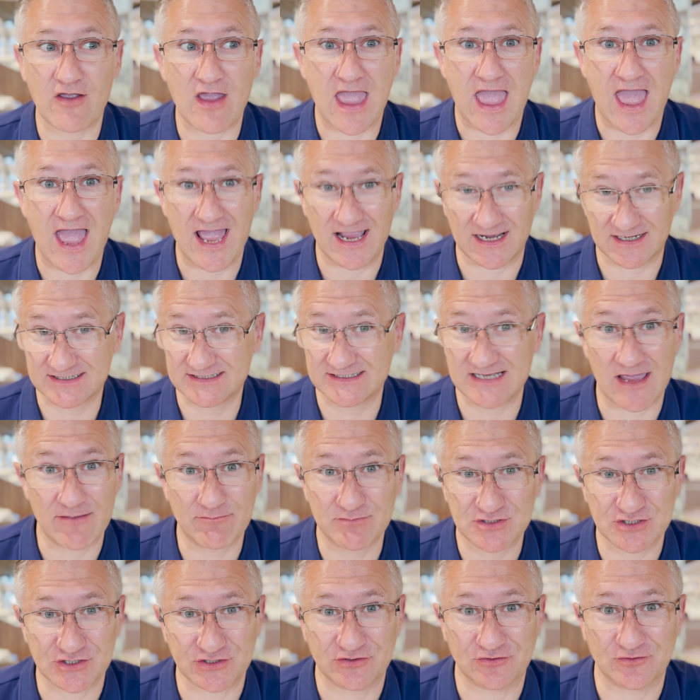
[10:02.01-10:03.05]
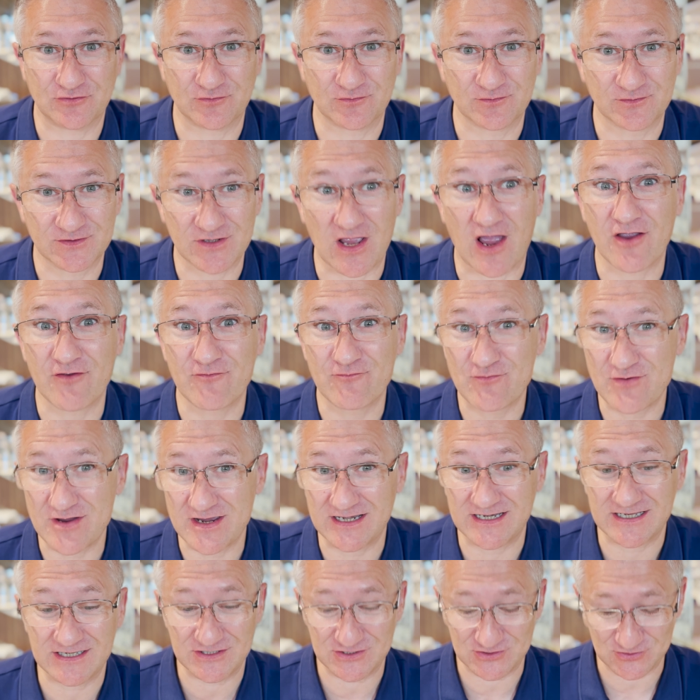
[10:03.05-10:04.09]
exceptional. I really
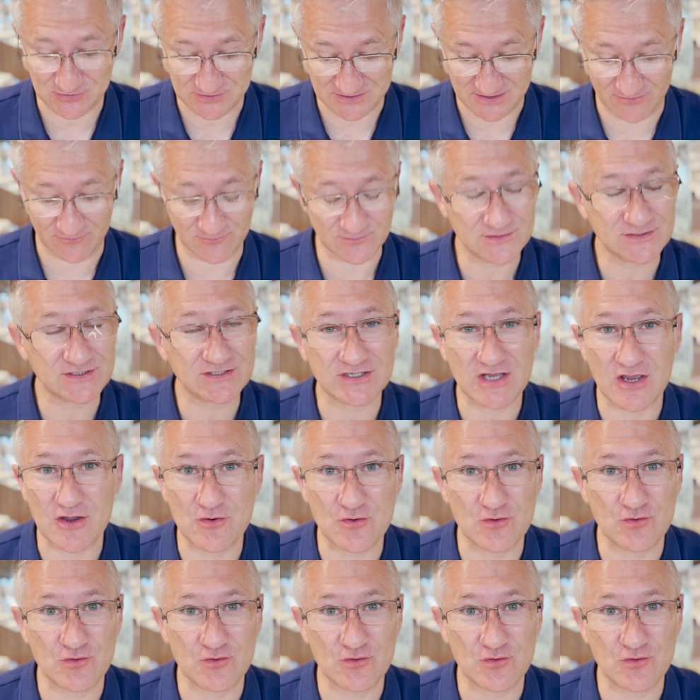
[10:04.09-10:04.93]
enjoyed it. It was so